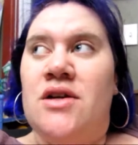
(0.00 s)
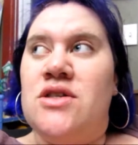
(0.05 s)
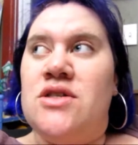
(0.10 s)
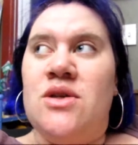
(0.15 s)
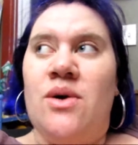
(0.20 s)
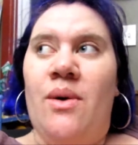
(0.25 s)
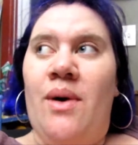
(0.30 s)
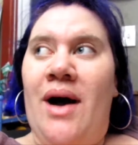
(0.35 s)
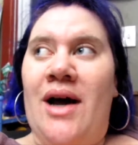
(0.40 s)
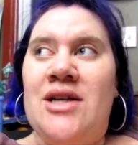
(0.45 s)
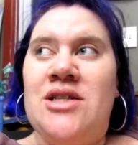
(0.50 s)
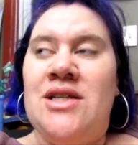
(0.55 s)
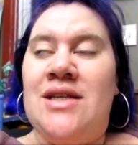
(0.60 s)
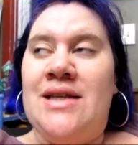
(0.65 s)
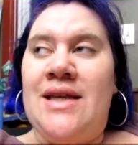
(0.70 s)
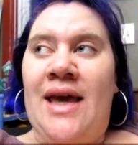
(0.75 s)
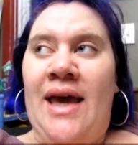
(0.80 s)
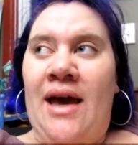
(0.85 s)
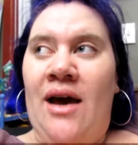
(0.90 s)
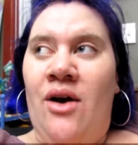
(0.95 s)
So I
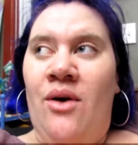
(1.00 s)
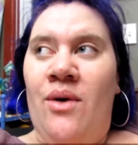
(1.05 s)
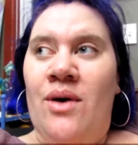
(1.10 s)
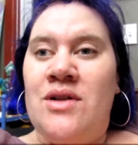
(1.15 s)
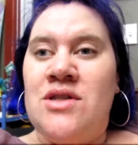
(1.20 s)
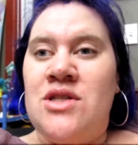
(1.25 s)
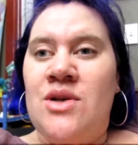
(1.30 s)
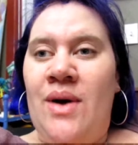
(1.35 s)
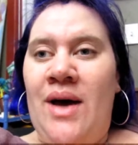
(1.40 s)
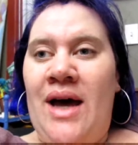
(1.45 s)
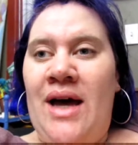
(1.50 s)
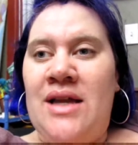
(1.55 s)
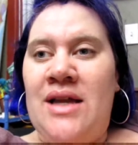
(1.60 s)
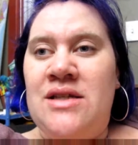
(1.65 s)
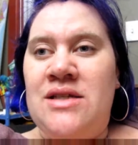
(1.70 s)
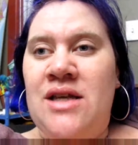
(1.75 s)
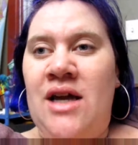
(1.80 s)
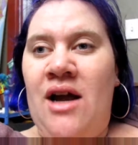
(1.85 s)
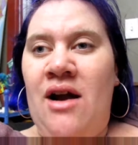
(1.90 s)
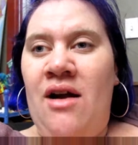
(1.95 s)
didn't count, and so I
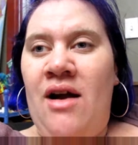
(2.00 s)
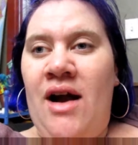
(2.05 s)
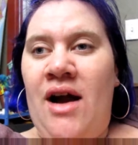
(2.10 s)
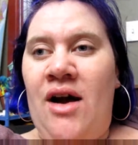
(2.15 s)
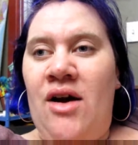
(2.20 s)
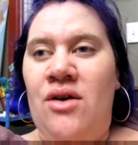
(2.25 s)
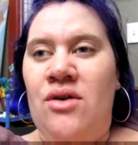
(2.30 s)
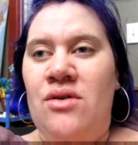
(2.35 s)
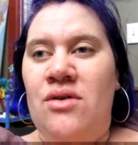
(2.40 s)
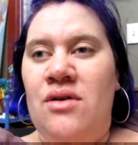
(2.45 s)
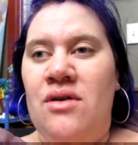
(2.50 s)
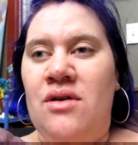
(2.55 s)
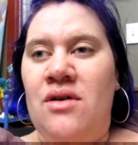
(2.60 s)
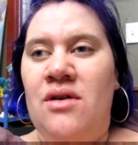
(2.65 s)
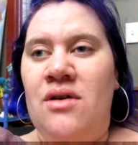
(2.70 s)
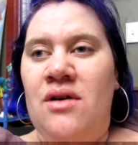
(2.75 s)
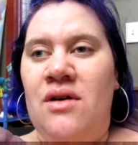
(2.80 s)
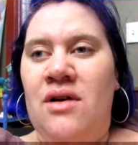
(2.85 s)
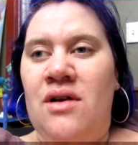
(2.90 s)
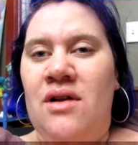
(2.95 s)
to tear out
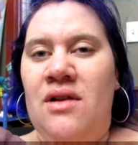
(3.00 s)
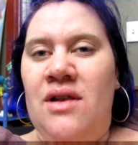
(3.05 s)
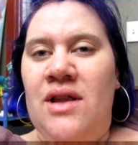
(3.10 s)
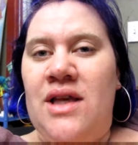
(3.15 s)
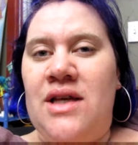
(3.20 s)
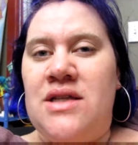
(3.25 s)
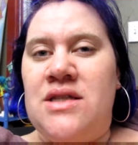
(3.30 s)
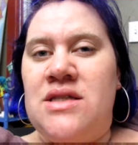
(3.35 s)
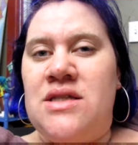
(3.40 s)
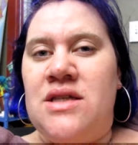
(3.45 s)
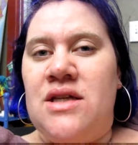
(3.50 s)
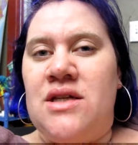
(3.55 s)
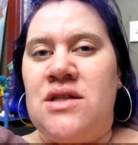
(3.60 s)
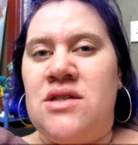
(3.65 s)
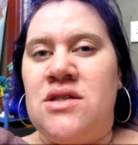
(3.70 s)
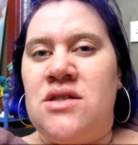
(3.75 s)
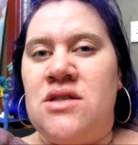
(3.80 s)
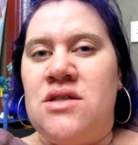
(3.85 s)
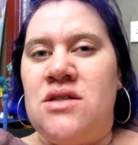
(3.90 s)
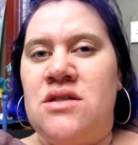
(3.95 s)
like
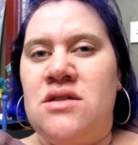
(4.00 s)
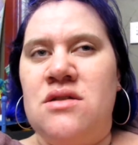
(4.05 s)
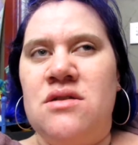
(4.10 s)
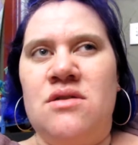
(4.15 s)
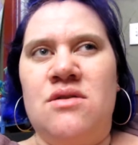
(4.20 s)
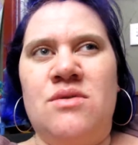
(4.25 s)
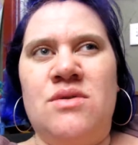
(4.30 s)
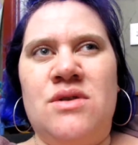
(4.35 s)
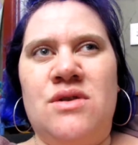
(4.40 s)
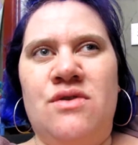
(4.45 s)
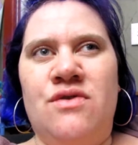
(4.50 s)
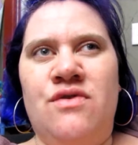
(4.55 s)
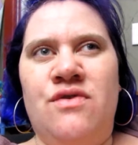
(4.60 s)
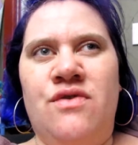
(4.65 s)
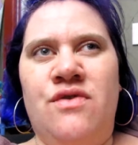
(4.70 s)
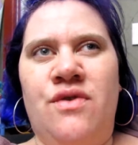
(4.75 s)
six. I